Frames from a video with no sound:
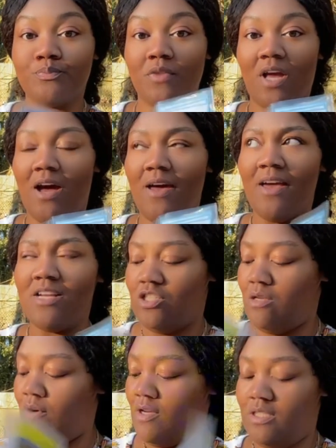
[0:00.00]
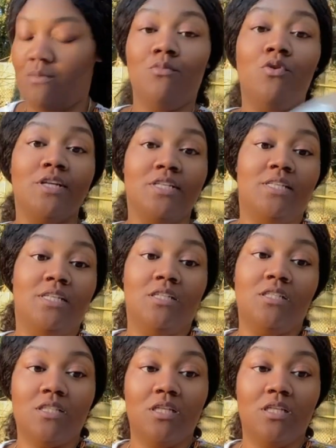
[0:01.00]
I actually bought some more seeds